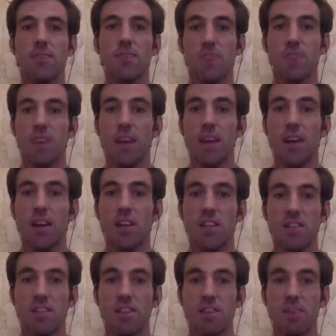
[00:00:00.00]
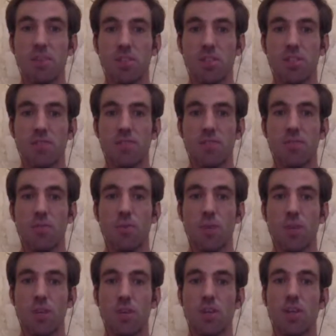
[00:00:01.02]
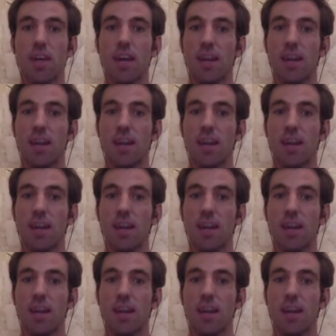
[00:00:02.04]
really positive when you can